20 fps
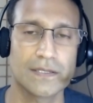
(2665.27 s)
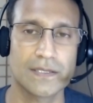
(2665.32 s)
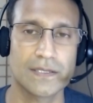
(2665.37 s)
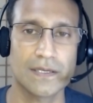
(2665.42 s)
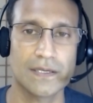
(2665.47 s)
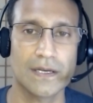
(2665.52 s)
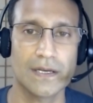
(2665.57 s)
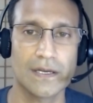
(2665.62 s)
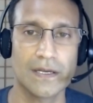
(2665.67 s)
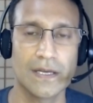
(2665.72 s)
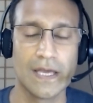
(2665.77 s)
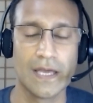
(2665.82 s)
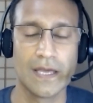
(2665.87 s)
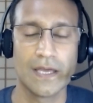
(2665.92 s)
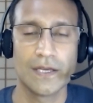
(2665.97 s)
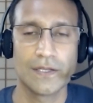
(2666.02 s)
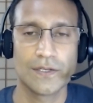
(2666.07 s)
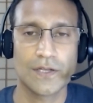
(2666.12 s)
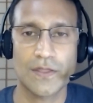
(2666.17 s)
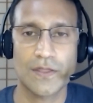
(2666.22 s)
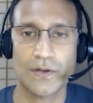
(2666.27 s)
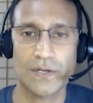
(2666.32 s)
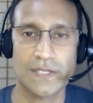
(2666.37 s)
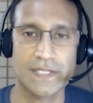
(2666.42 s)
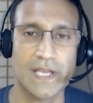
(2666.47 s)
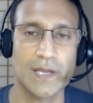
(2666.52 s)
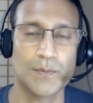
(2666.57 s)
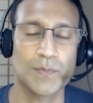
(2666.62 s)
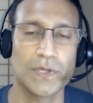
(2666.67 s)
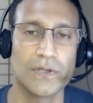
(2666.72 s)
It's another
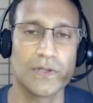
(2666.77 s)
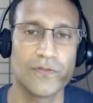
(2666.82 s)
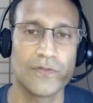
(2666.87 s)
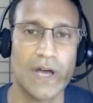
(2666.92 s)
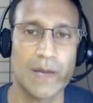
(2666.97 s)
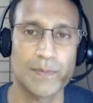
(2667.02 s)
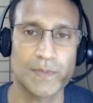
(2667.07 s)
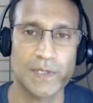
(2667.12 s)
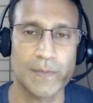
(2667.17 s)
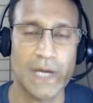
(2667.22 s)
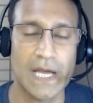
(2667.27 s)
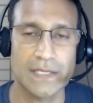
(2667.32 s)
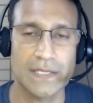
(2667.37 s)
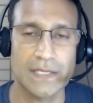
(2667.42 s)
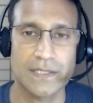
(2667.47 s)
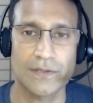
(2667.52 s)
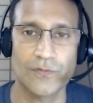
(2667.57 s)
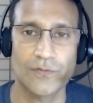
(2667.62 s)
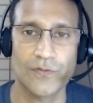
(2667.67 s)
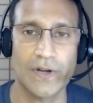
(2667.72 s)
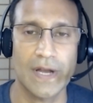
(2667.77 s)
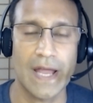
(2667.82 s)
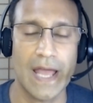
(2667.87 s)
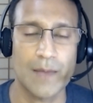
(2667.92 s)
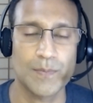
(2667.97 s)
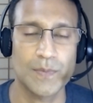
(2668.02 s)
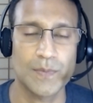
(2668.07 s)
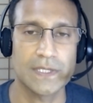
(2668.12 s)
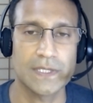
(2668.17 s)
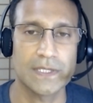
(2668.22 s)
example of optimizing for
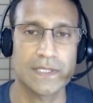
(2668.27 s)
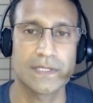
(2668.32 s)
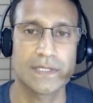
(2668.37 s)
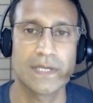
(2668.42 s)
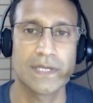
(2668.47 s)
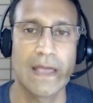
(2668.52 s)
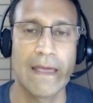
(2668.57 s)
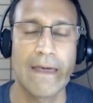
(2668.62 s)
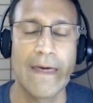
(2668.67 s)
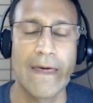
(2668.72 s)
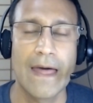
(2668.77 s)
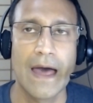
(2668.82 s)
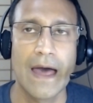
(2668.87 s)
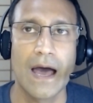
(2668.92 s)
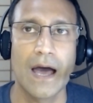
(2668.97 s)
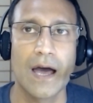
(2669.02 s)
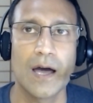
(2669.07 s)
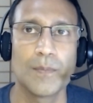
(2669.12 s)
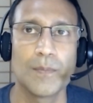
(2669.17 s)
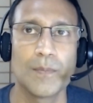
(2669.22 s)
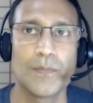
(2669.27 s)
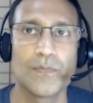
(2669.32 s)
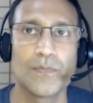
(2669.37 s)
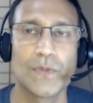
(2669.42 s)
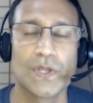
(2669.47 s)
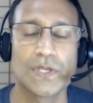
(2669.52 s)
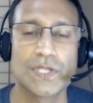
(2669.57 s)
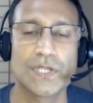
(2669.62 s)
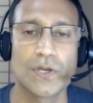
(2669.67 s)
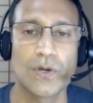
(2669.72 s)
happiness.
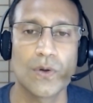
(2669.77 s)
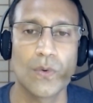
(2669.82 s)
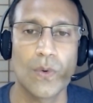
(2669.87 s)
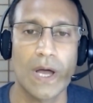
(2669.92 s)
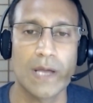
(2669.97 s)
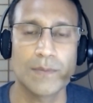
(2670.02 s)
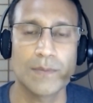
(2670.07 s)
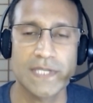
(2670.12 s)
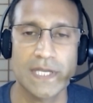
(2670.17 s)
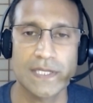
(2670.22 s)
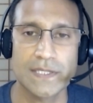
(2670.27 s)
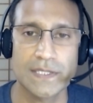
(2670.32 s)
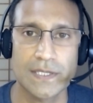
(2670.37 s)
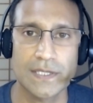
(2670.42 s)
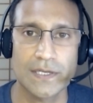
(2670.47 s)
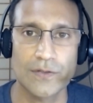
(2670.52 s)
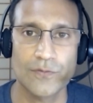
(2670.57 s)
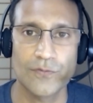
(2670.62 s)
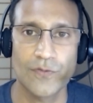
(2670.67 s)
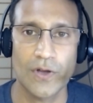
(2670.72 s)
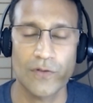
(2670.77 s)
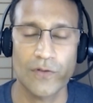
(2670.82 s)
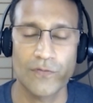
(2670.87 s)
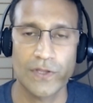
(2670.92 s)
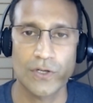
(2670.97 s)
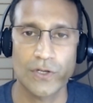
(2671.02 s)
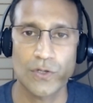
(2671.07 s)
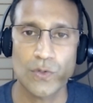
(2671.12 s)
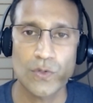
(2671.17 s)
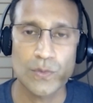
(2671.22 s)
So I'm sensitive of
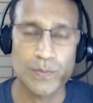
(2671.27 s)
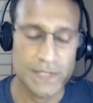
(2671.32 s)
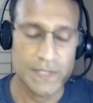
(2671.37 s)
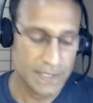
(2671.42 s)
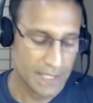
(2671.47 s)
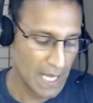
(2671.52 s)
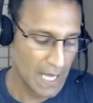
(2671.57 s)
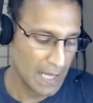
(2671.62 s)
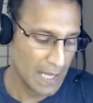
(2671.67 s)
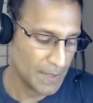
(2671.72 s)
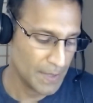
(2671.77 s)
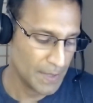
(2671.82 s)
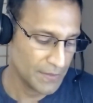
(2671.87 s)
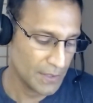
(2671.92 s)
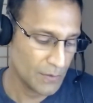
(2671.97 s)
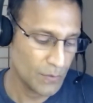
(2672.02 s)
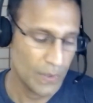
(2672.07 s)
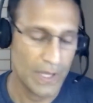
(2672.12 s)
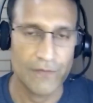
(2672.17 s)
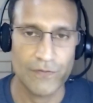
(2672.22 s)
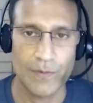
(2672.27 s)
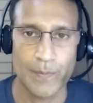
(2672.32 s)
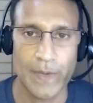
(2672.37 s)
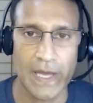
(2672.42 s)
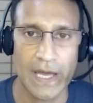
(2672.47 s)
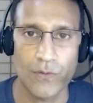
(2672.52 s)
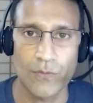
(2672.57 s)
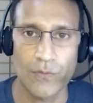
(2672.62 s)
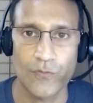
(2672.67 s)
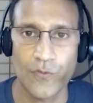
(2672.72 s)
the group's time. I think we have
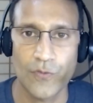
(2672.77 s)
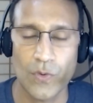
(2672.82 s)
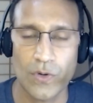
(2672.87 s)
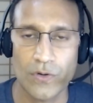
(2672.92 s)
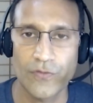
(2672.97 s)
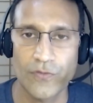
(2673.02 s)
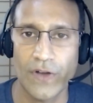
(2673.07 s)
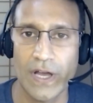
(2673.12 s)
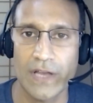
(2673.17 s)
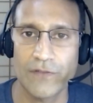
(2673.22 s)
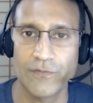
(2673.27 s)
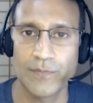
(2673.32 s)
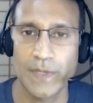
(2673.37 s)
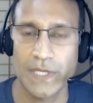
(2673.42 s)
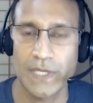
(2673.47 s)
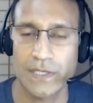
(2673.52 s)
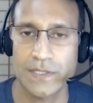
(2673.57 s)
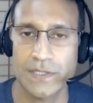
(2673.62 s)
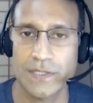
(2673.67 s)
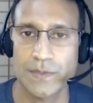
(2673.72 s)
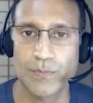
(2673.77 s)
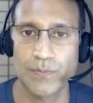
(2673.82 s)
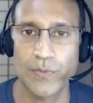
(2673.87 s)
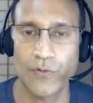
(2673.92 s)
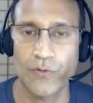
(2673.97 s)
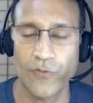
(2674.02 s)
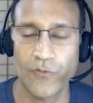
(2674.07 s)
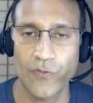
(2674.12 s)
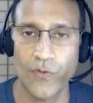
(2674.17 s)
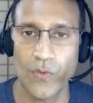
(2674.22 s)
about 4 or 5 minutes
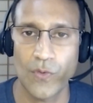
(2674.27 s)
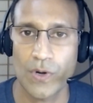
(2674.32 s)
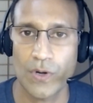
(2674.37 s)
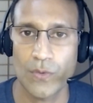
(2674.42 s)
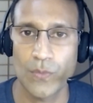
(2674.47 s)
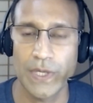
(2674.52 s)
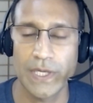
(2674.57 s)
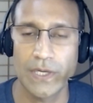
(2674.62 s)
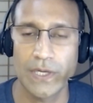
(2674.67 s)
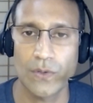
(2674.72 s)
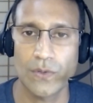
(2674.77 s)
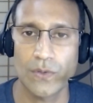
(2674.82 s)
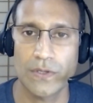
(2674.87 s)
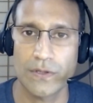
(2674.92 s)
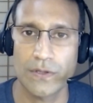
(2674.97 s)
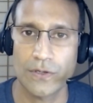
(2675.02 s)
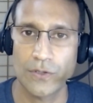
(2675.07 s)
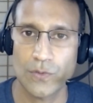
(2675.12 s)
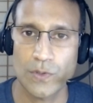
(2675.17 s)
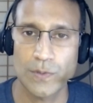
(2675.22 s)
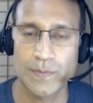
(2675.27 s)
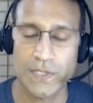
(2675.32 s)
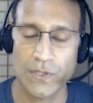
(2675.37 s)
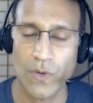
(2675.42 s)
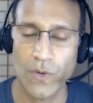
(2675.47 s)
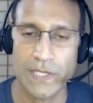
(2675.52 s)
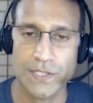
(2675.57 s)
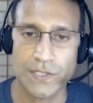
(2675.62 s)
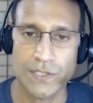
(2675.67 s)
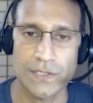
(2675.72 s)
before we go to the group's
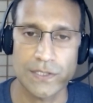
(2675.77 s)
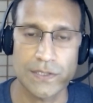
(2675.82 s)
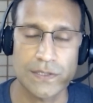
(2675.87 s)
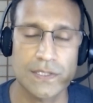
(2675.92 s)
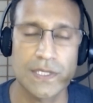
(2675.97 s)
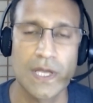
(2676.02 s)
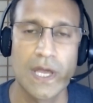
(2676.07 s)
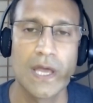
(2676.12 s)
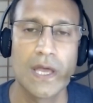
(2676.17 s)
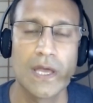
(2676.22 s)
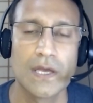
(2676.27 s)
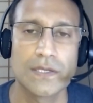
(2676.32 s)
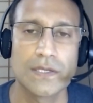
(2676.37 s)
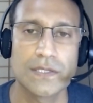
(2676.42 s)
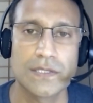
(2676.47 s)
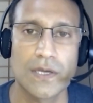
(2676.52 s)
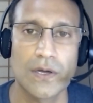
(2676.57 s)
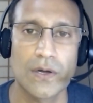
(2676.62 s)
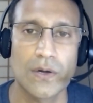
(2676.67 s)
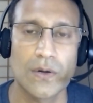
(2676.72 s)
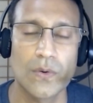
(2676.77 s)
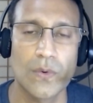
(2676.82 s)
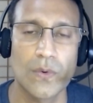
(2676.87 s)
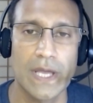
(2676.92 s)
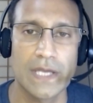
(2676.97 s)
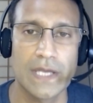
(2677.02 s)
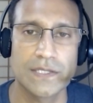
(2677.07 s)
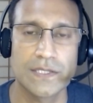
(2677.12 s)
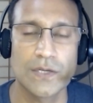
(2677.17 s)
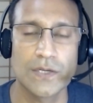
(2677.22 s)
questions. So
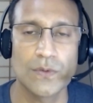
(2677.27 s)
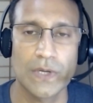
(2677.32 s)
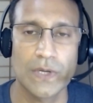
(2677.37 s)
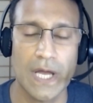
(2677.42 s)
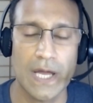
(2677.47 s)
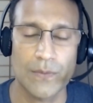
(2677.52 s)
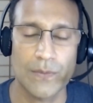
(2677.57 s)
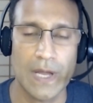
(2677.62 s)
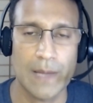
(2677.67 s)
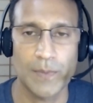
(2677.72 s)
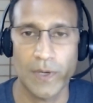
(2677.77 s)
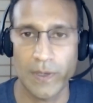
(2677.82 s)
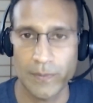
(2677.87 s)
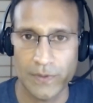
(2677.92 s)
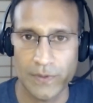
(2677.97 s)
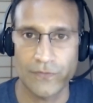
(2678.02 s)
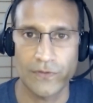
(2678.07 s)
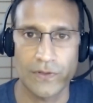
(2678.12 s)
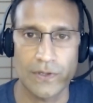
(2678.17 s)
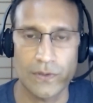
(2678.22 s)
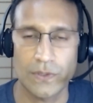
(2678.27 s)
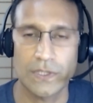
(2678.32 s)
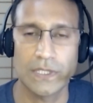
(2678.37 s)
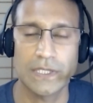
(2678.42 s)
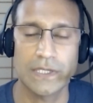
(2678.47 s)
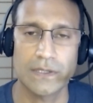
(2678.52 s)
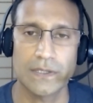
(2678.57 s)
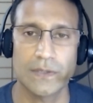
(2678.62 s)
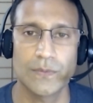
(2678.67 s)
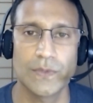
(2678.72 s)
as you and I wrap up, even though
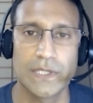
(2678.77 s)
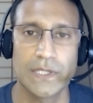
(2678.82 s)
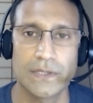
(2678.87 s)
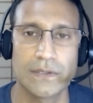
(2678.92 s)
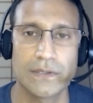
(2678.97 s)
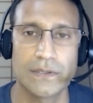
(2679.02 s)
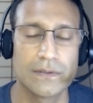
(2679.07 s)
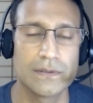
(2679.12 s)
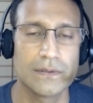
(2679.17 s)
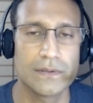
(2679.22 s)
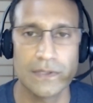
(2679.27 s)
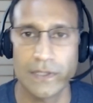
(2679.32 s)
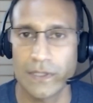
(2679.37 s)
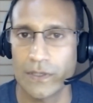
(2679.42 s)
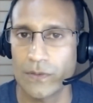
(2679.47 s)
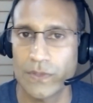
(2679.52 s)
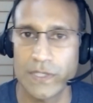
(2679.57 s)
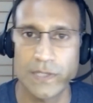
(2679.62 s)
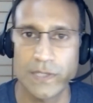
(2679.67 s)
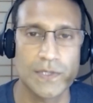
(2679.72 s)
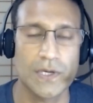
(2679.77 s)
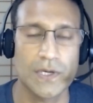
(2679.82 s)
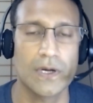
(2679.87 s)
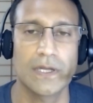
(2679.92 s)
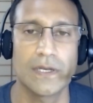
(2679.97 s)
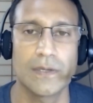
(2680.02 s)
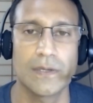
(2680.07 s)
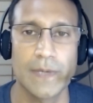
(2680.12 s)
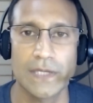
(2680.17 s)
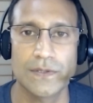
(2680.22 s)
clearly we could you know, keep
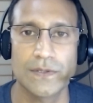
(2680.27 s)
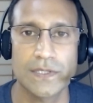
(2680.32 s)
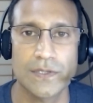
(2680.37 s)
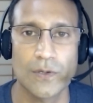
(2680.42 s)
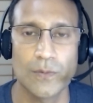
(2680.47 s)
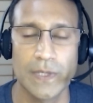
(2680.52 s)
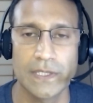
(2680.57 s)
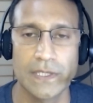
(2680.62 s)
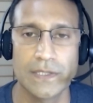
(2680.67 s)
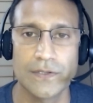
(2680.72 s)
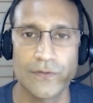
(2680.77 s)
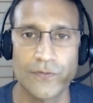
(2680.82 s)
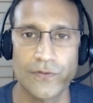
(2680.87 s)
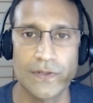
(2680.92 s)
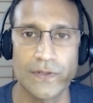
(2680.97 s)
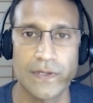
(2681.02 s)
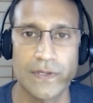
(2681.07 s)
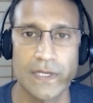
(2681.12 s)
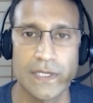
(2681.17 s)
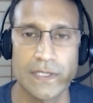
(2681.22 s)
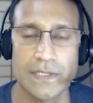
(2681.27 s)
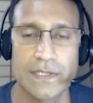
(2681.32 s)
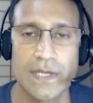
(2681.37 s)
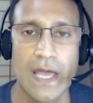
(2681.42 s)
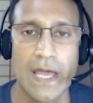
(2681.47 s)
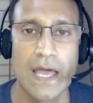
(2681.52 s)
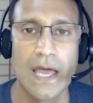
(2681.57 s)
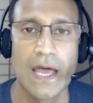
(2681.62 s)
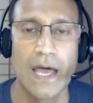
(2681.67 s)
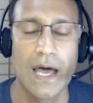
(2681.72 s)
talking about so many different things.
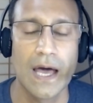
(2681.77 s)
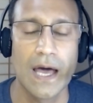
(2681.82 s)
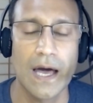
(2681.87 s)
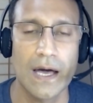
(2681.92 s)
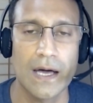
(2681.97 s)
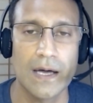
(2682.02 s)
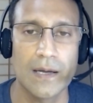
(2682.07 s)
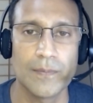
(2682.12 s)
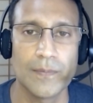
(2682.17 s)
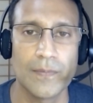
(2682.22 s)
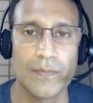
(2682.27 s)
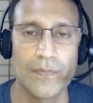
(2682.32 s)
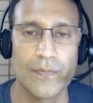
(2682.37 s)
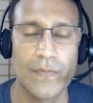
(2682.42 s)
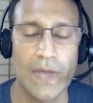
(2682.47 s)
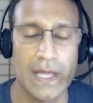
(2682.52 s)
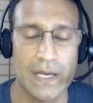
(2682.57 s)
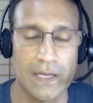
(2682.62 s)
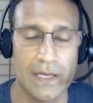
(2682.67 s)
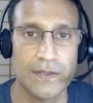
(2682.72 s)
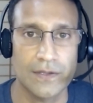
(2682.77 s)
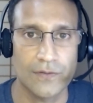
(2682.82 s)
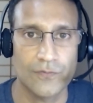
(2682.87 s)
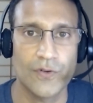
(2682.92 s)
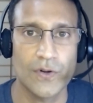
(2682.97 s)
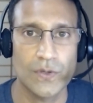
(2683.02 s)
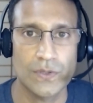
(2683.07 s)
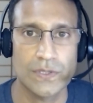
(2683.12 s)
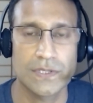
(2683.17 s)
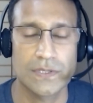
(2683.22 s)
And I think
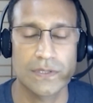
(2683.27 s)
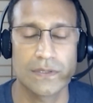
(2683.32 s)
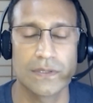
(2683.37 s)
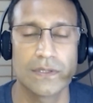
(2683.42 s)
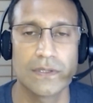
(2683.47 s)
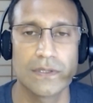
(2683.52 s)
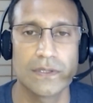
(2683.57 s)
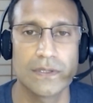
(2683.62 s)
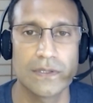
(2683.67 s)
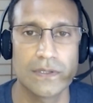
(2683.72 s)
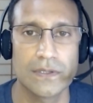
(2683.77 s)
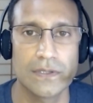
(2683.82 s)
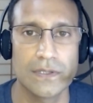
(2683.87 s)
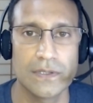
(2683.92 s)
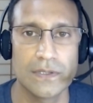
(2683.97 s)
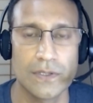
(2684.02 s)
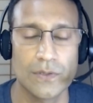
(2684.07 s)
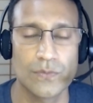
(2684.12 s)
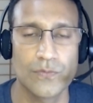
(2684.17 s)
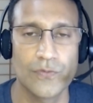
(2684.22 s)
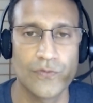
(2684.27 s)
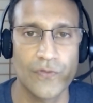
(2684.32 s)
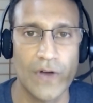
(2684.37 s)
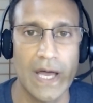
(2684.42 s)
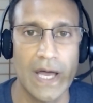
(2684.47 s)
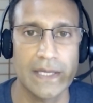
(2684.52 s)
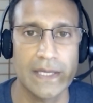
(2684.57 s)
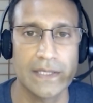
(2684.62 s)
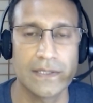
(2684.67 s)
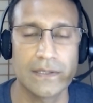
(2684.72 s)
folks, you know,
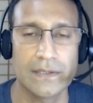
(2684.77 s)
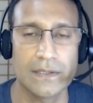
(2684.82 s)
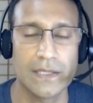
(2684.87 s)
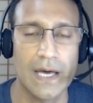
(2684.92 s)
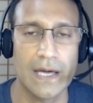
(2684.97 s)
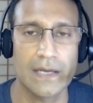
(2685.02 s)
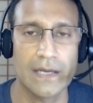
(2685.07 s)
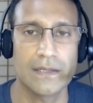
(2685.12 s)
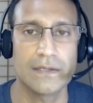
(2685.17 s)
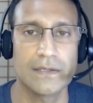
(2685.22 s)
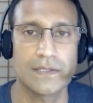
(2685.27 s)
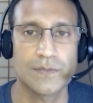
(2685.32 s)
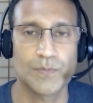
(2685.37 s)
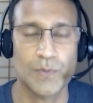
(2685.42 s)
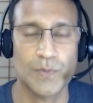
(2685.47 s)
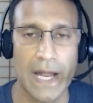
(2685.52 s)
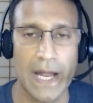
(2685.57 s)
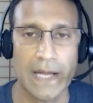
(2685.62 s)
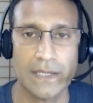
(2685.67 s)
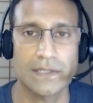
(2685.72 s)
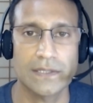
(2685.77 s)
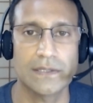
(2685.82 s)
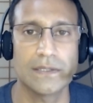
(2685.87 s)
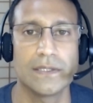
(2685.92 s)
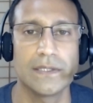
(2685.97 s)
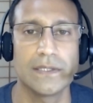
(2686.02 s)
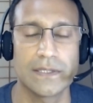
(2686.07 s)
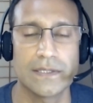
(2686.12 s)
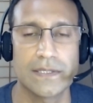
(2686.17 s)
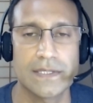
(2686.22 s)
find a lot of this
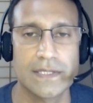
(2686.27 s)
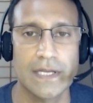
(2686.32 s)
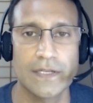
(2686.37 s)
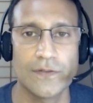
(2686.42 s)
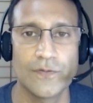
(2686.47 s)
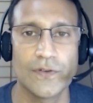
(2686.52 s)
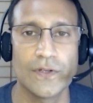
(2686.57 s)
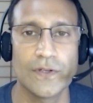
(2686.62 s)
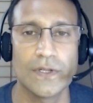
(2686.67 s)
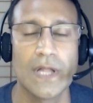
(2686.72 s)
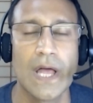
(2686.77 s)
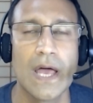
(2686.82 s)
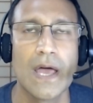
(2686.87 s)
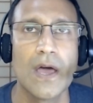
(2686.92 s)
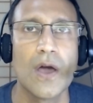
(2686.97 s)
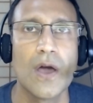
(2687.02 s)
practical and insightful.